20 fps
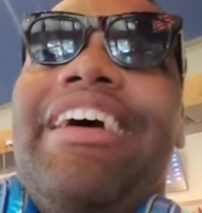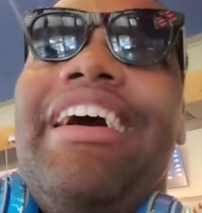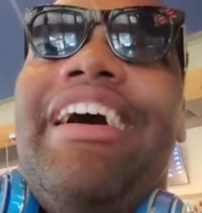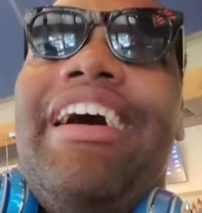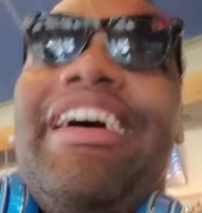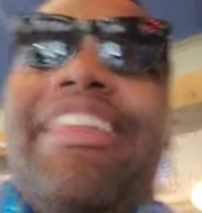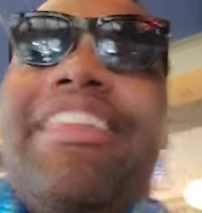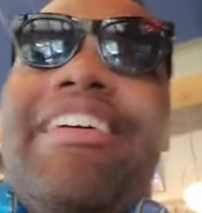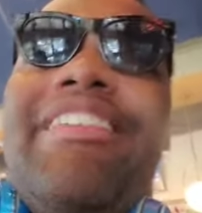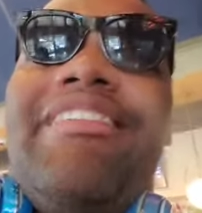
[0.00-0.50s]

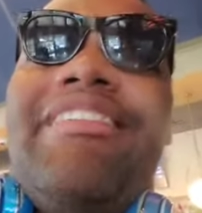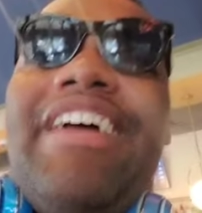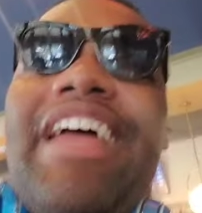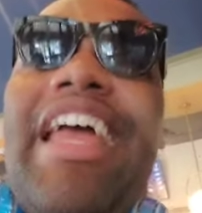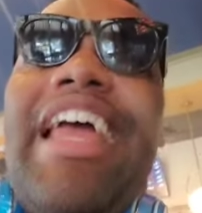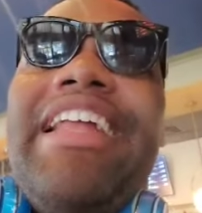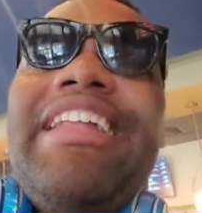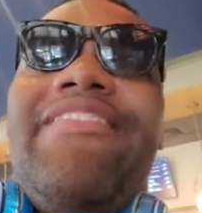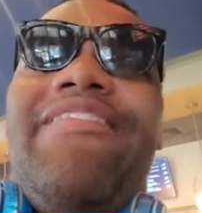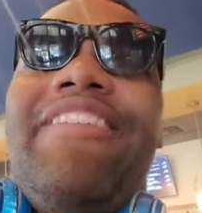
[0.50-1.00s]
Hi though.
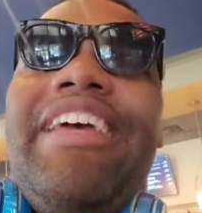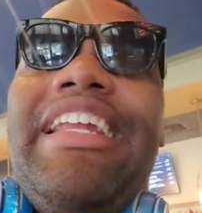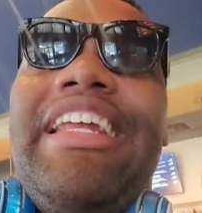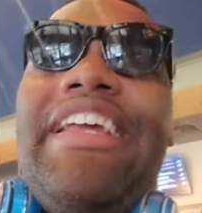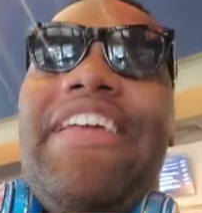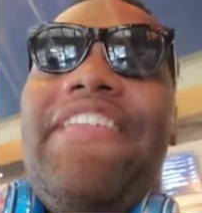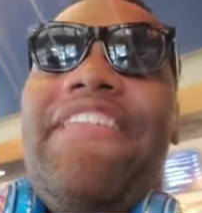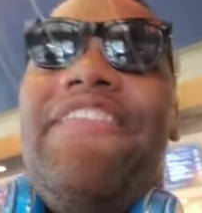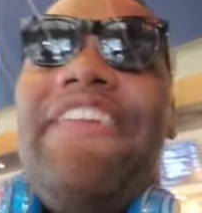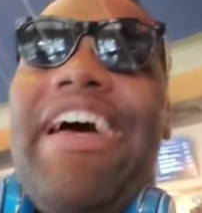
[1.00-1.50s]
It
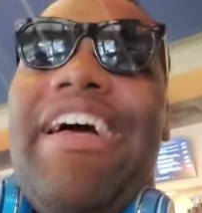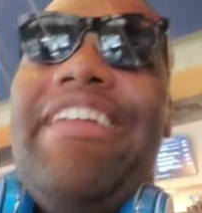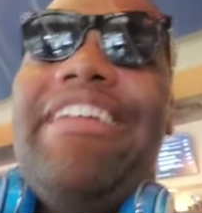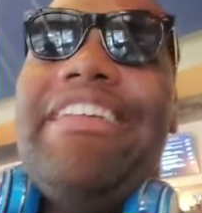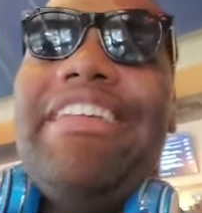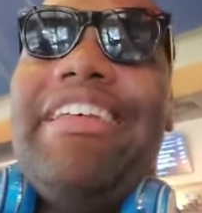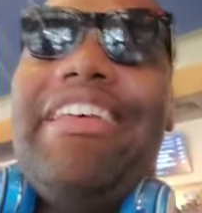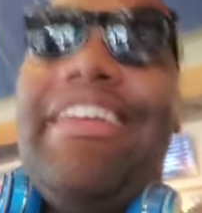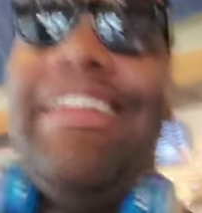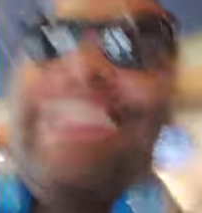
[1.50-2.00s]
really felt.
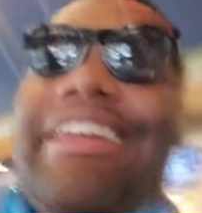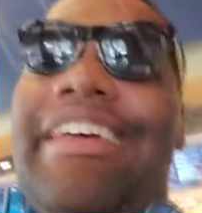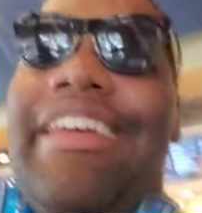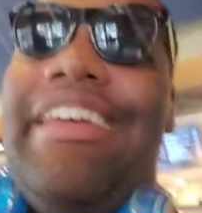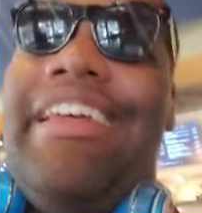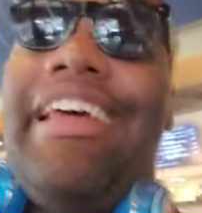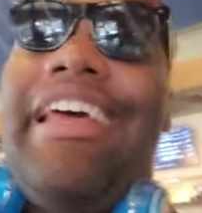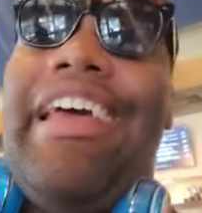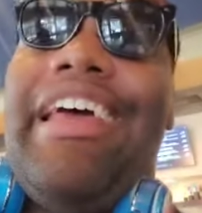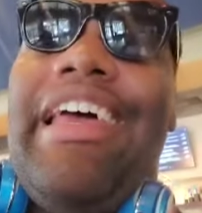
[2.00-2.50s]

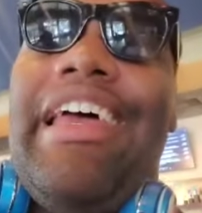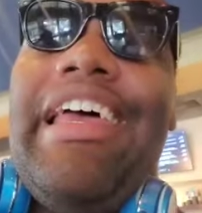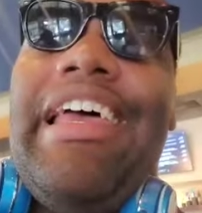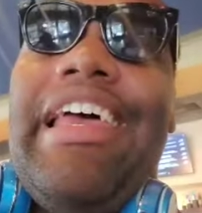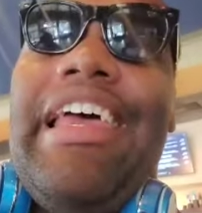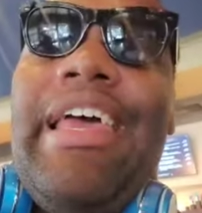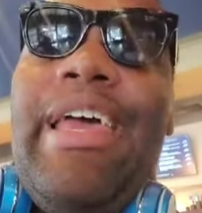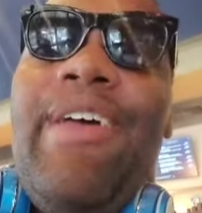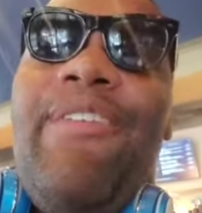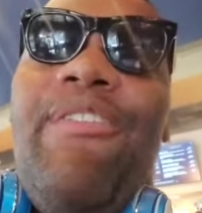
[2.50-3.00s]

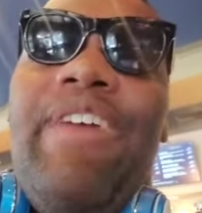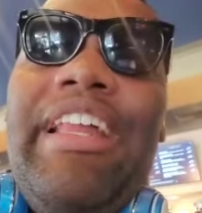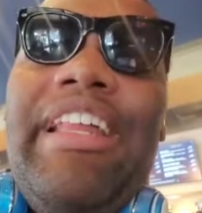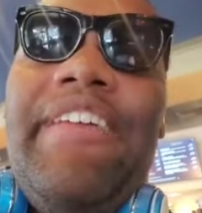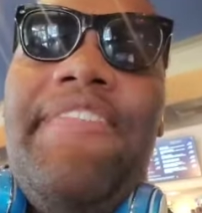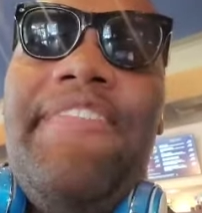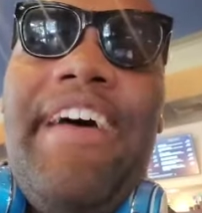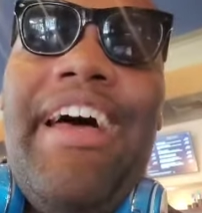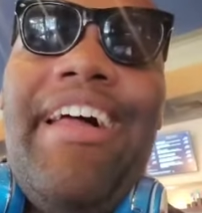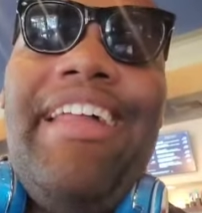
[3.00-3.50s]
It really
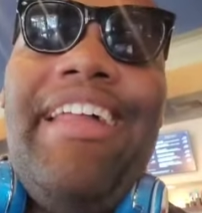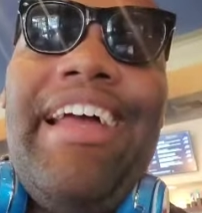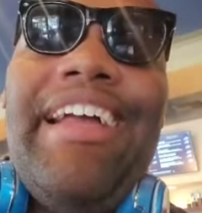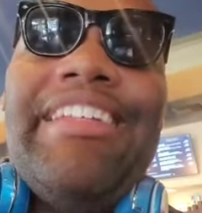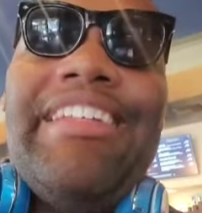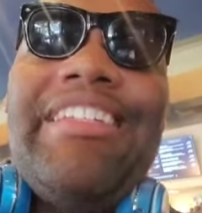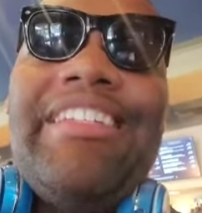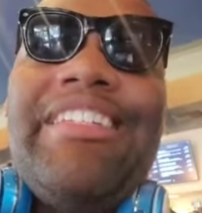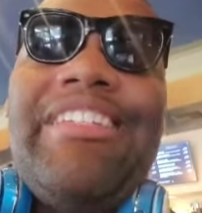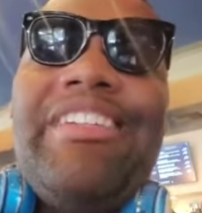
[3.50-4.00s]
felt
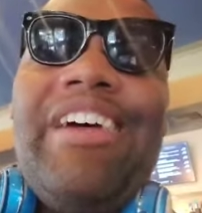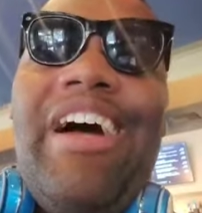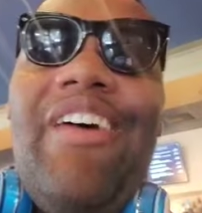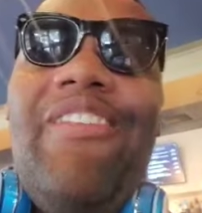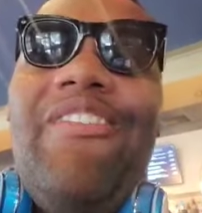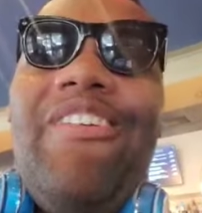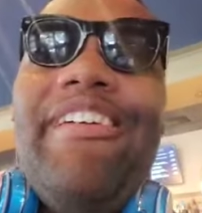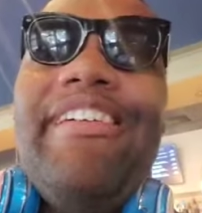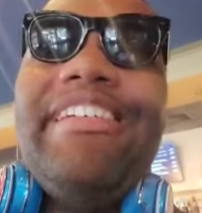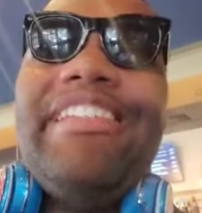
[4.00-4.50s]
like Star
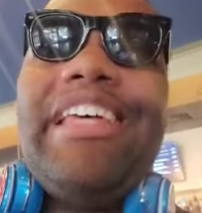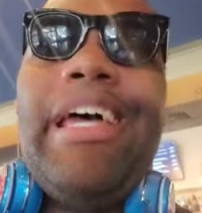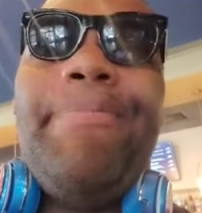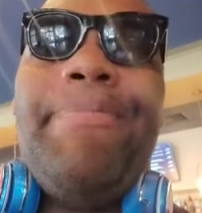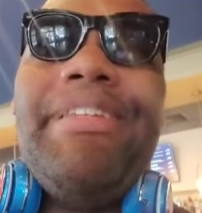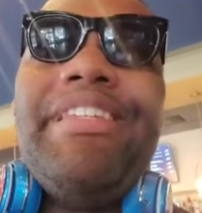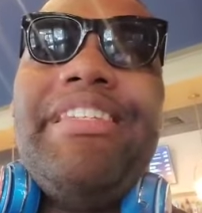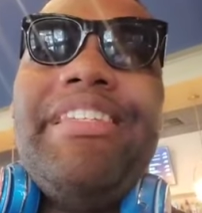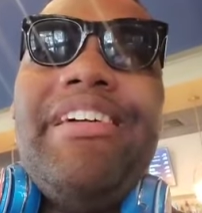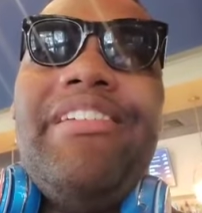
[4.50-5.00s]
Wars
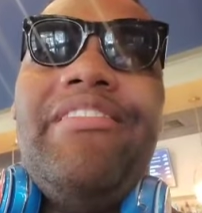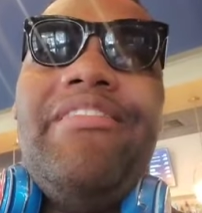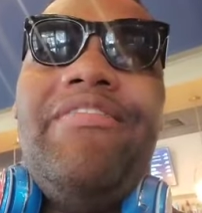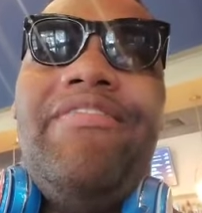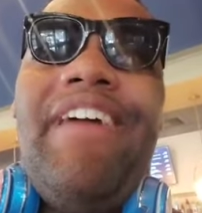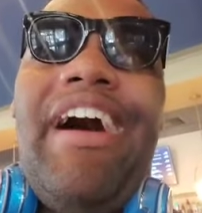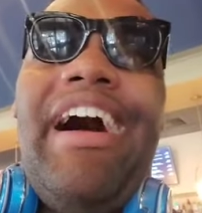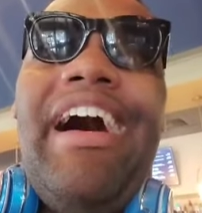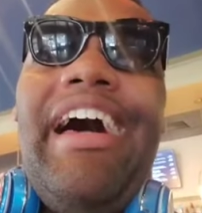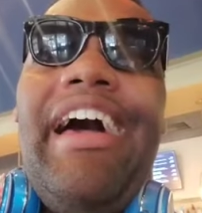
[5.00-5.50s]
Episode
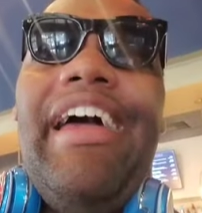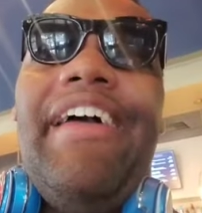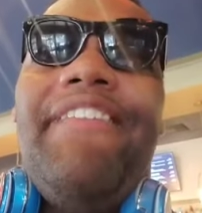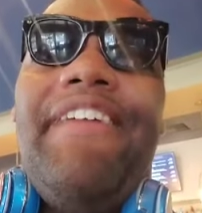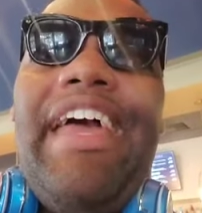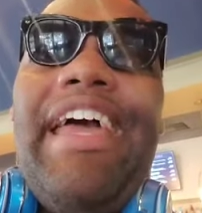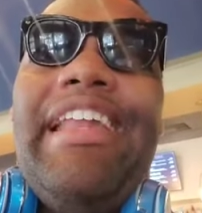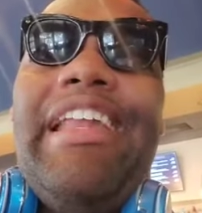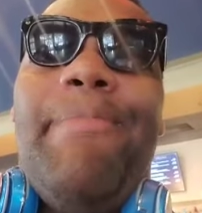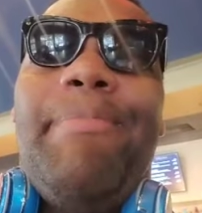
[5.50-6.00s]
Five
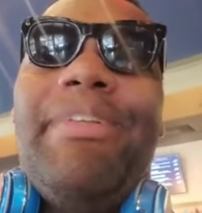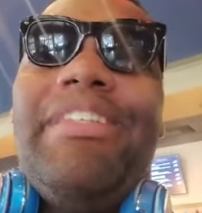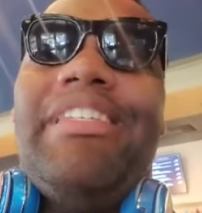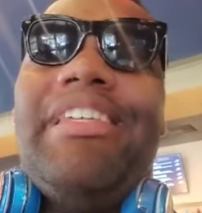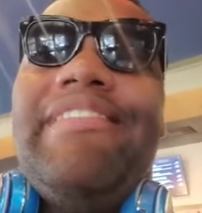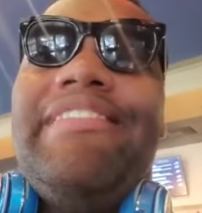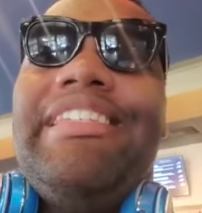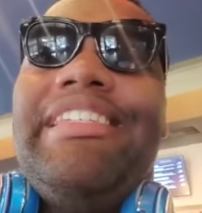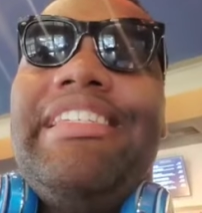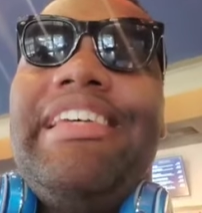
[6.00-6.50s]
and
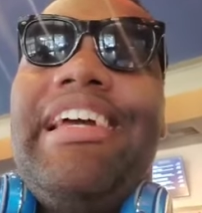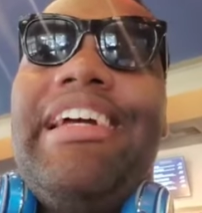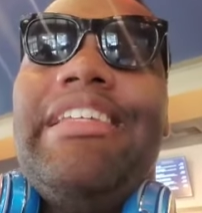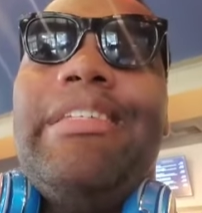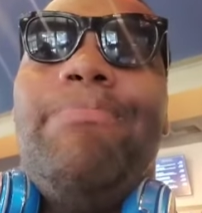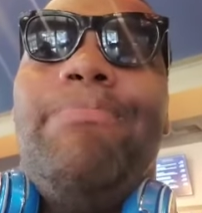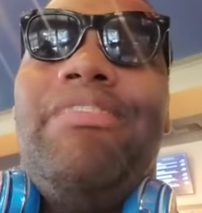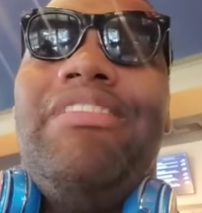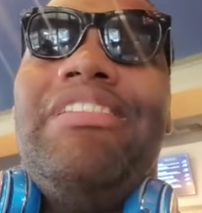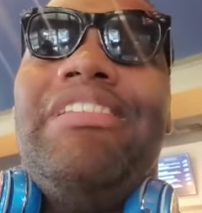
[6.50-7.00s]
Episode
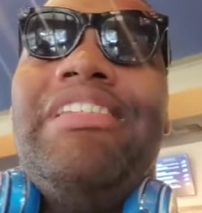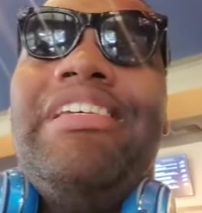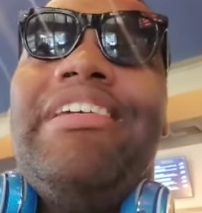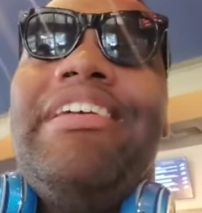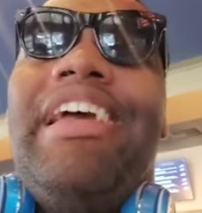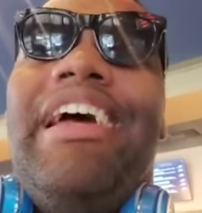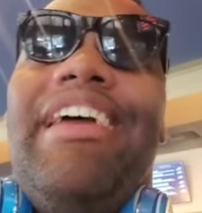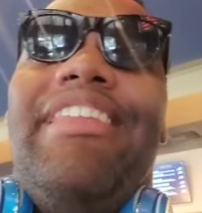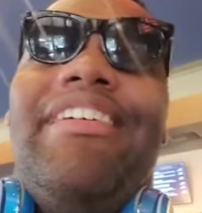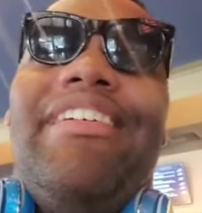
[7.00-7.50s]
Six put
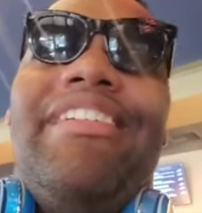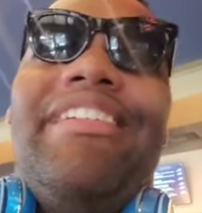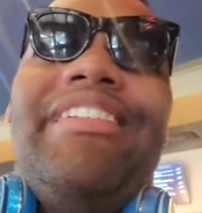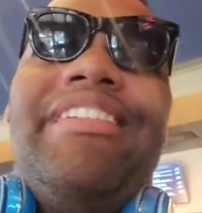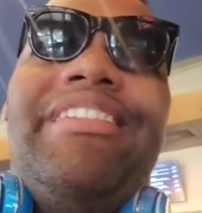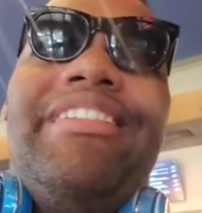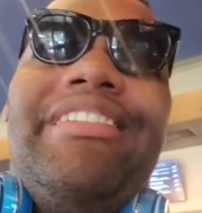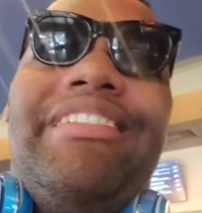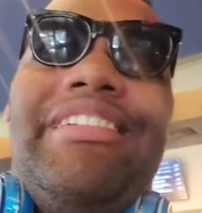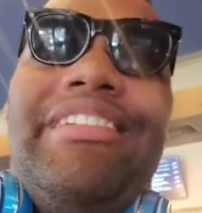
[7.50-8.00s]
together.
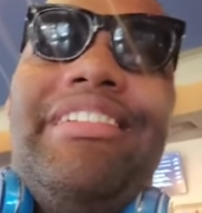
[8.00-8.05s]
